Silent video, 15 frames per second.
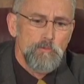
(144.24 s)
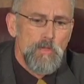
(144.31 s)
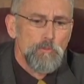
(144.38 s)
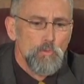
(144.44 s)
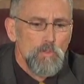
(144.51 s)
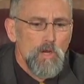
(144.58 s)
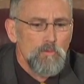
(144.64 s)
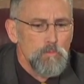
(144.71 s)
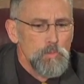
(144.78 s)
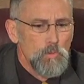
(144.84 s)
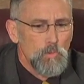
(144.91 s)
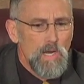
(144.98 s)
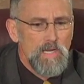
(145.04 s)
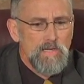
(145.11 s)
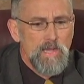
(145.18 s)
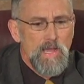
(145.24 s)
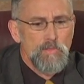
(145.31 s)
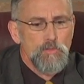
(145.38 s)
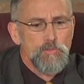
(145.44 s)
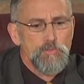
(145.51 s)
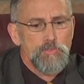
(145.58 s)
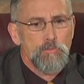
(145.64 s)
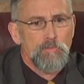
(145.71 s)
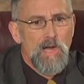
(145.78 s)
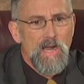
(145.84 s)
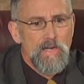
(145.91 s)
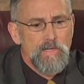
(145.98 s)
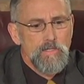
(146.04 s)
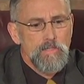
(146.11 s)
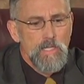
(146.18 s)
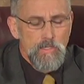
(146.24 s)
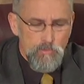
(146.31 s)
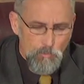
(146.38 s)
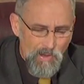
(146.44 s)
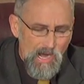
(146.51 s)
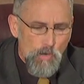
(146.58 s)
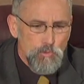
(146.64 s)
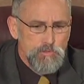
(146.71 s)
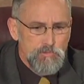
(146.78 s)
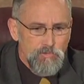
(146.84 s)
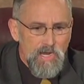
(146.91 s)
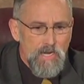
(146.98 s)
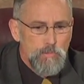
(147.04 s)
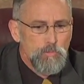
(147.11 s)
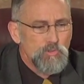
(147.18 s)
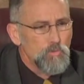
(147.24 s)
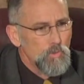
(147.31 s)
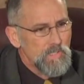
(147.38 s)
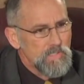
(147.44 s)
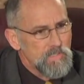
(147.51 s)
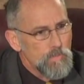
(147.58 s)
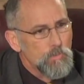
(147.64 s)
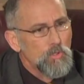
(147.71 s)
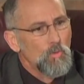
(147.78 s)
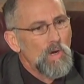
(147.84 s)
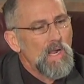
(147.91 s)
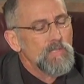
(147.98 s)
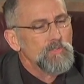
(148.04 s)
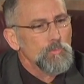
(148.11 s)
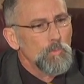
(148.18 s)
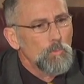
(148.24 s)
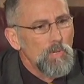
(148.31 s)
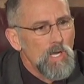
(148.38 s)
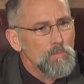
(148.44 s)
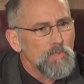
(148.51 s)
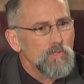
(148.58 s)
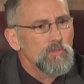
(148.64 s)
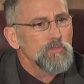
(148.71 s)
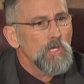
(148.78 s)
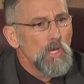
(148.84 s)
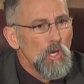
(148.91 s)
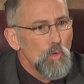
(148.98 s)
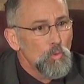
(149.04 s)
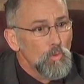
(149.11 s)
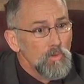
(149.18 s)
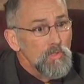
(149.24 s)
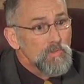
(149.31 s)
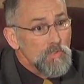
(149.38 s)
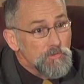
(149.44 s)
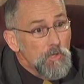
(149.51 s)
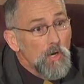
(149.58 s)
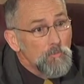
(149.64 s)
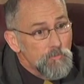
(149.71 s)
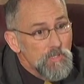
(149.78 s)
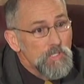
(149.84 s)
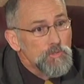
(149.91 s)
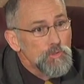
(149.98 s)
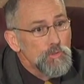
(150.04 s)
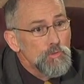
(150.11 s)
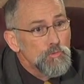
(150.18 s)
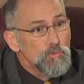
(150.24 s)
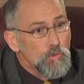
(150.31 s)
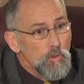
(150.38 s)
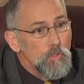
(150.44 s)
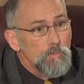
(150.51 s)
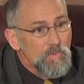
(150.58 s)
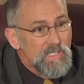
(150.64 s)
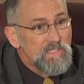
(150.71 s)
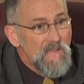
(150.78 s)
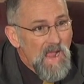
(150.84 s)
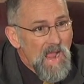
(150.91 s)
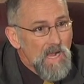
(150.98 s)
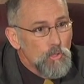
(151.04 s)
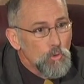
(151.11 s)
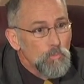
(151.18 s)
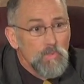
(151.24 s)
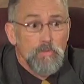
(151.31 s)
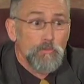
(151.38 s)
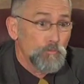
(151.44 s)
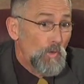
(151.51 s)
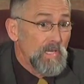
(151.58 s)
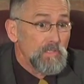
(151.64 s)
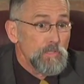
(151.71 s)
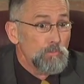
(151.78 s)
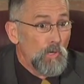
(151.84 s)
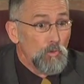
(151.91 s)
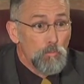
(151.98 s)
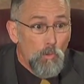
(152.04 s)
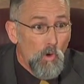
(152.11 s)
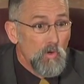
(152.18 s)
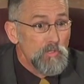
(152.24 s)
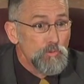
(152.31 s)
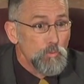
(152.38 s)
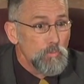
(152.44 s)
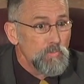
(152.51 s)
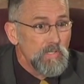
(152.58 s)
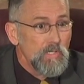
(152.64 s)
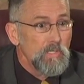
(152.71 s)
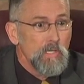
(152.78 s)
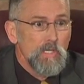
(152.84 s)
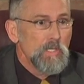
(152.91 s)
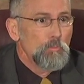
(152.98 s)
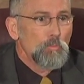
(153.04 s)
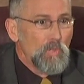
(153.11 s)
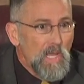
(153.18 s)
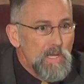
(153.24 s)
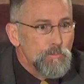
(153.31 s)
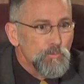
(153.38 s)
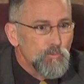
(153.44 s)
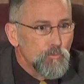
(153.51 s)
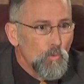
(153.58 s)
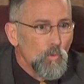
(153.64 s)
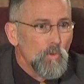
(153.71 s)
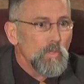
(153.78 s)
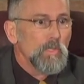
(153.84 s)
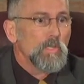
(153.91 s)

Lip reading: federal government right now that's divided, the power's divided between Democrats and Republicans, really the tough issues could be tackled because frankly both parties would be blamed for